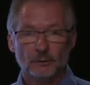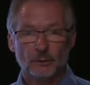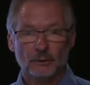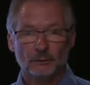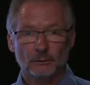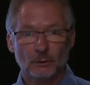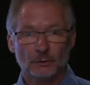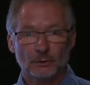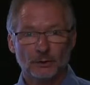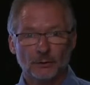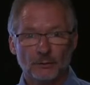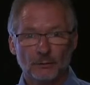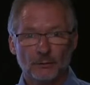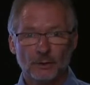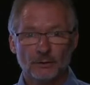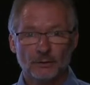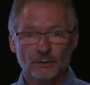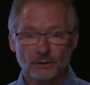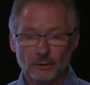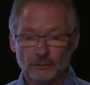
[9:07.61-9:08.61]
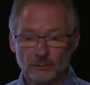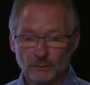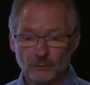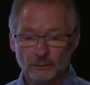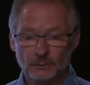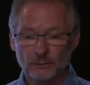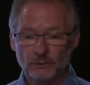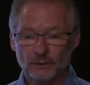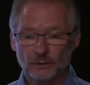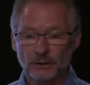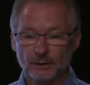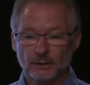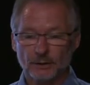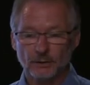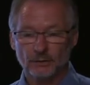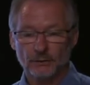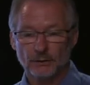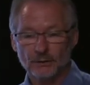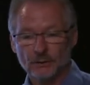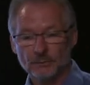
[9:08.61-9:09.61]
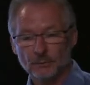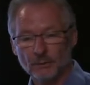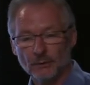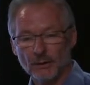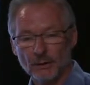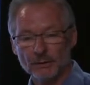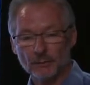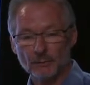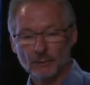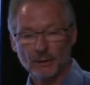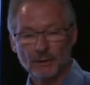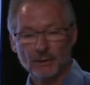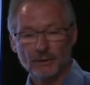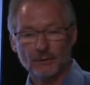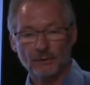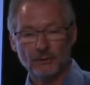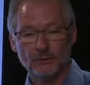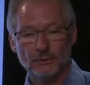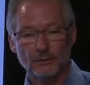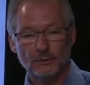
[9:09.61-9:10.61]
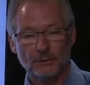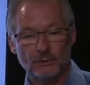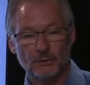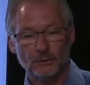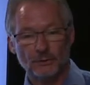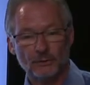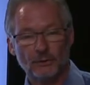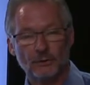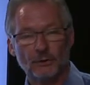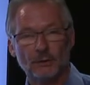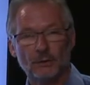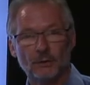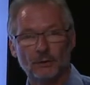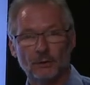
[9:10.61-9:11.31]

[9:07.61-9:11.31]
We have looked at three subgroups: technologies provided by institutions,